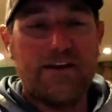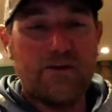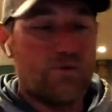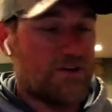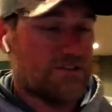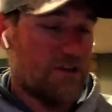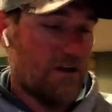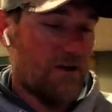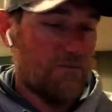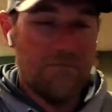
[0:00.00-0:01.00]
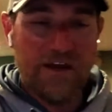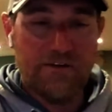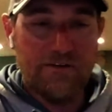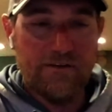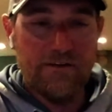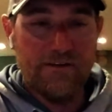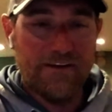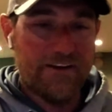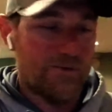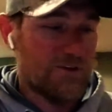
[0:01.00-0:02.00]
it was metal and
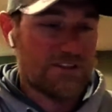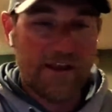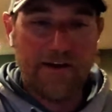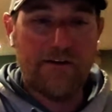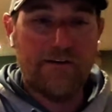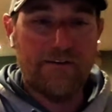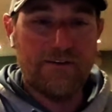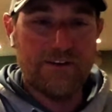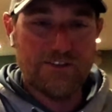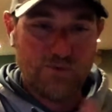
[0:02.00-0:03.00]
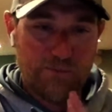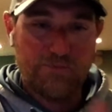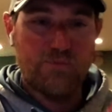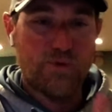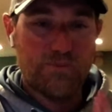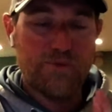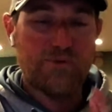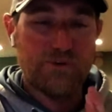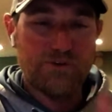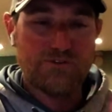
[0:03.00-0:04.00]
it was hair is what people
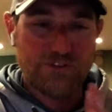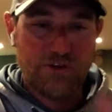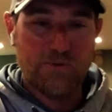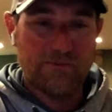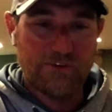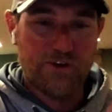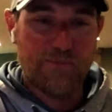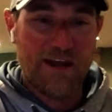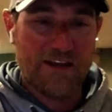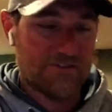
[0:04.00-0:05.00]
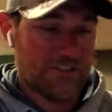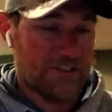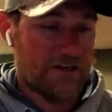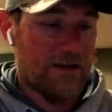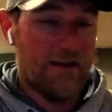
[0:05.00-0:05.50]
used to go bass fishing.